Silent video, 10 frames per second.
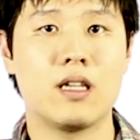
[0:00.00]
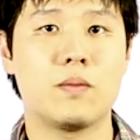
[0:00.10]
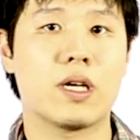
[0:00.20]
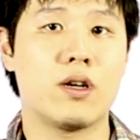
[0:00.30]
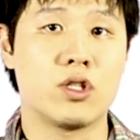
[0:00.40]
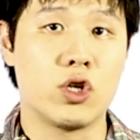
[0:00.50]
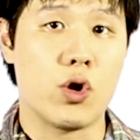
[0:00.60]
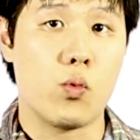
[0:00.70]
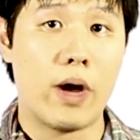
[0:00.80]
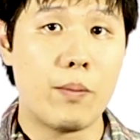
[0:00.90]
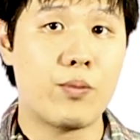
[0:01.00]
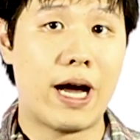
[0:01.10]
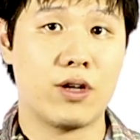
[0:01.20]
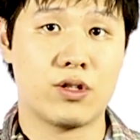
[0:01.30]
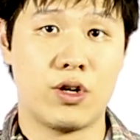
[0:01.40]
is because your web
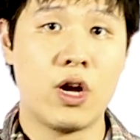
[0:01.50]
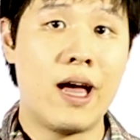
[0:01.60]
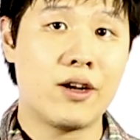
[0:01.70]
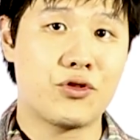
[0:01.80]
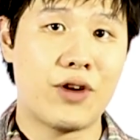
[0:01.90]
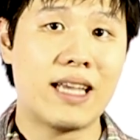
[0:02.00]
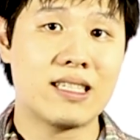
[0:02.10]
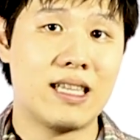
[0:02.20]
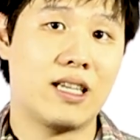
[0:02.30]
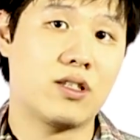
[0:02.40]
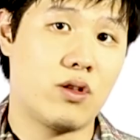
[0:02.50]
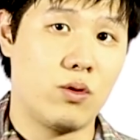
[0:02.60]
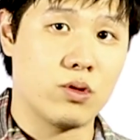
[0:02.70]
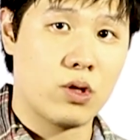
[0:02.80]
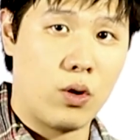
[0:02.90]
browser translates
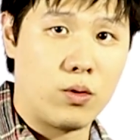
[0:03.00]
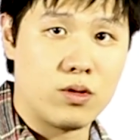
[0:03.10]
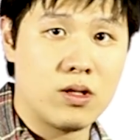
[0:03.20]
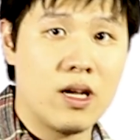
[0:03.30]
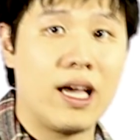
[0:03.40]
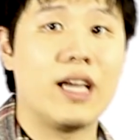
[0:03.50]
those codes